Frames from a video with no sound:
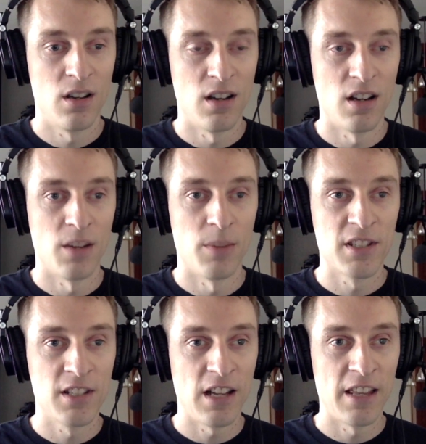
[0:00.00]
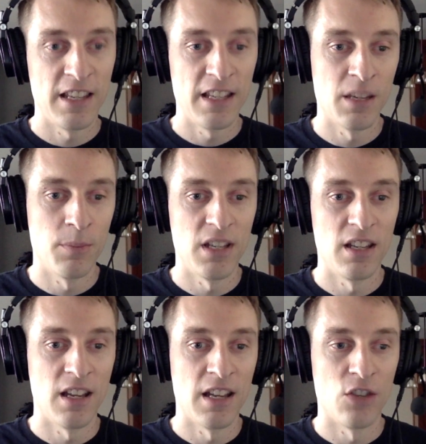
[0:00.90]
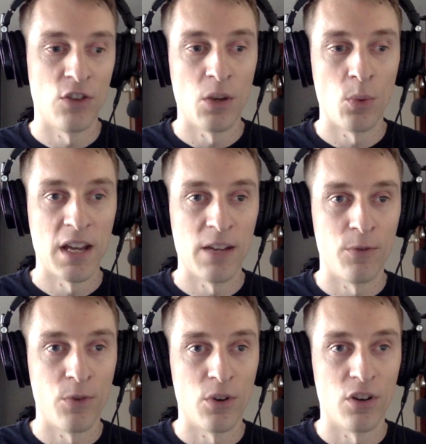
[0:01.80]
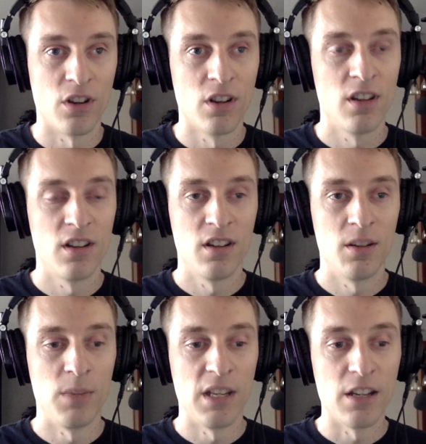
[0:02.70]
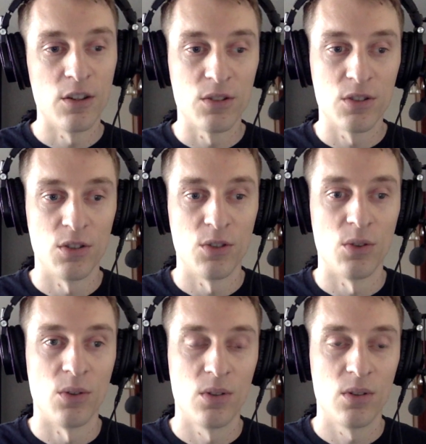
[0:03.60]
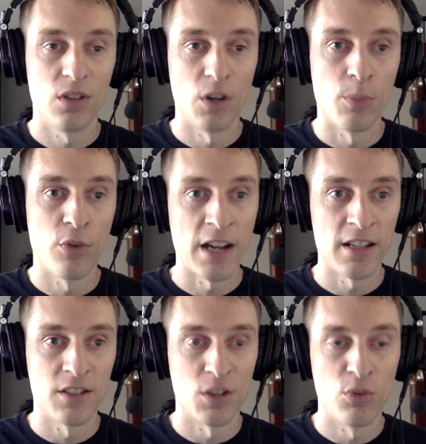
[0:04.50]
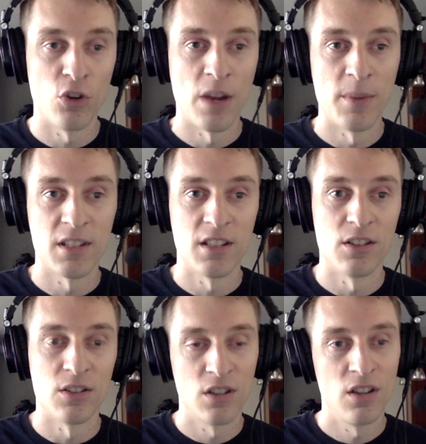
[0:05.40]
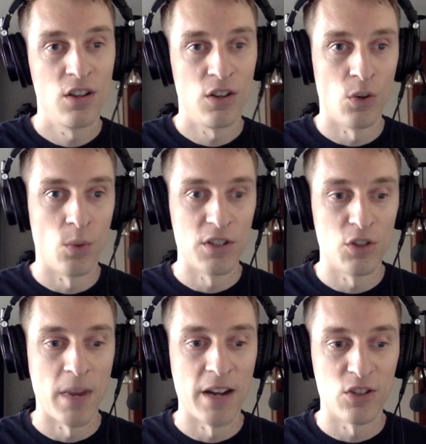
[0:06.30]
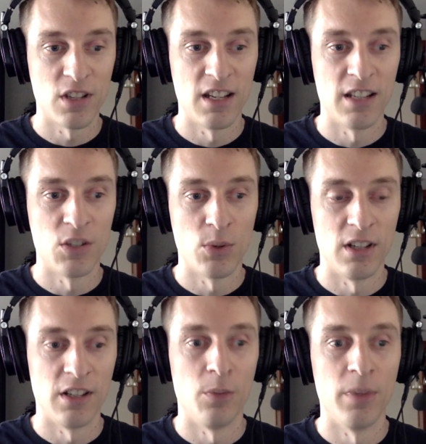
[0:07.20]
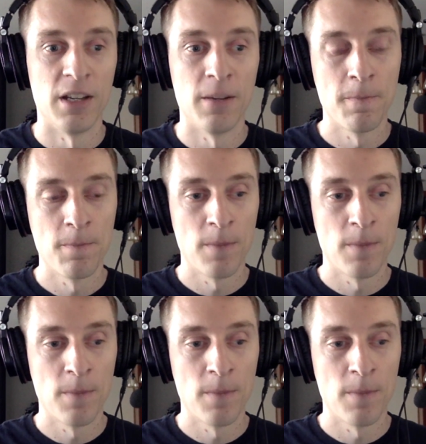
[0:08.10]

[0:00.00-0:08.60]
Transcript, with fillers: Uh, but still, I think it can be a great way for beginners to, you know, practice their programming skills, you know, once you manage to get into it a little bit.